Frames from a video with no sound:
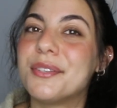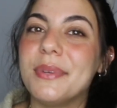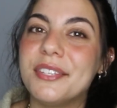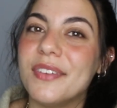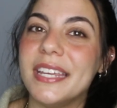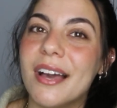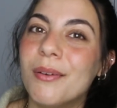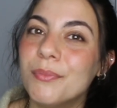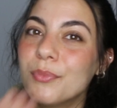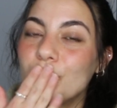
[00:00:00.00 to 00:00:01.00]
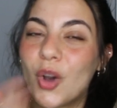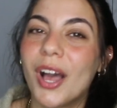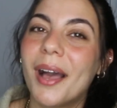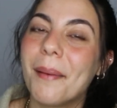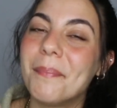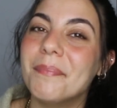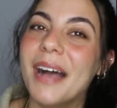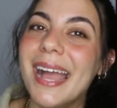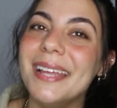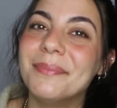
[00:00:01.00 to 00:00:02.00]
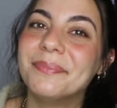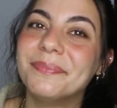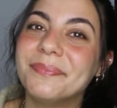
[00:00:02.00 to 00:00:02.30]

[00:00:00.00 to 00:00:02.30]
week's video. Bye!